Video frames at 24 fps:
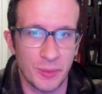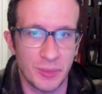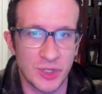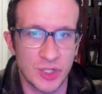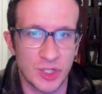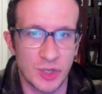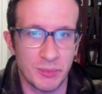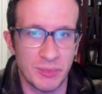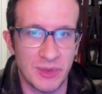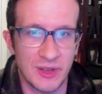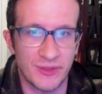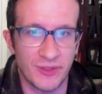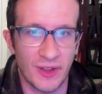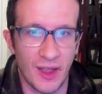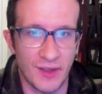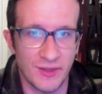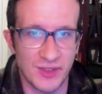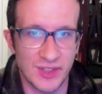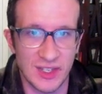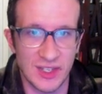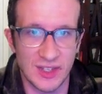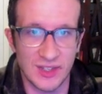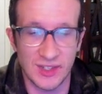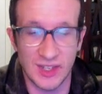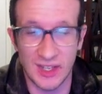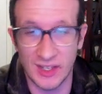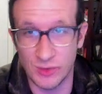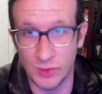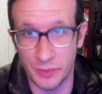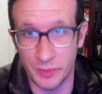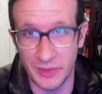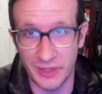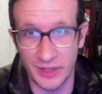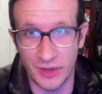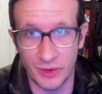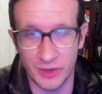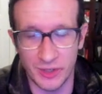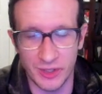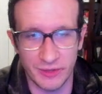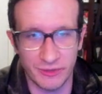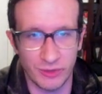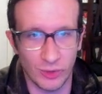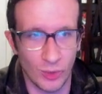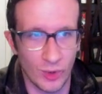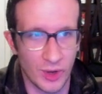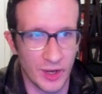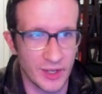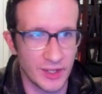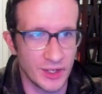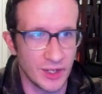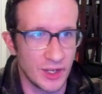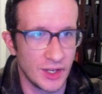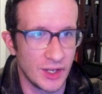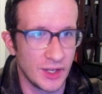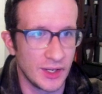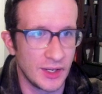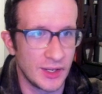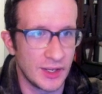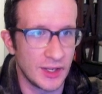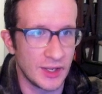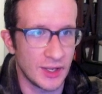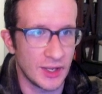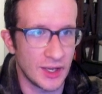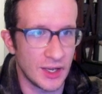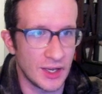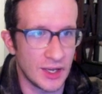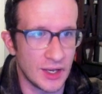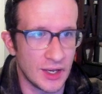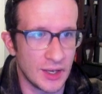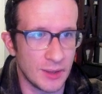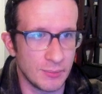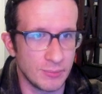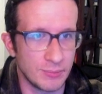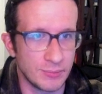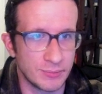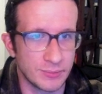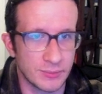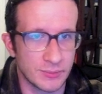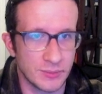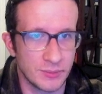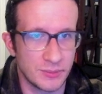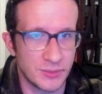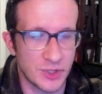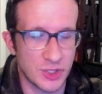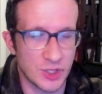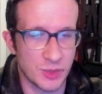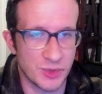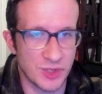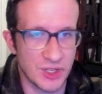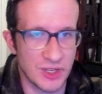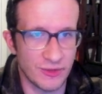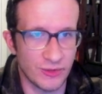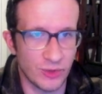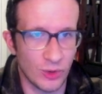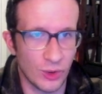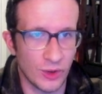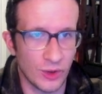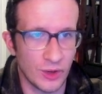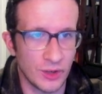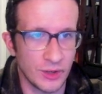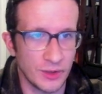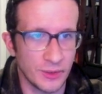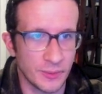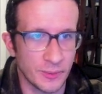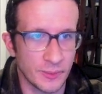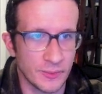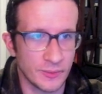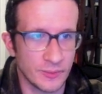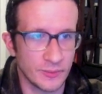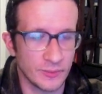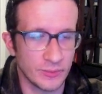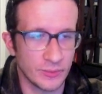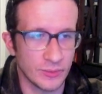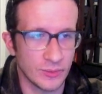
Now bishop b5 c6 would be no good for white. Bishop c4,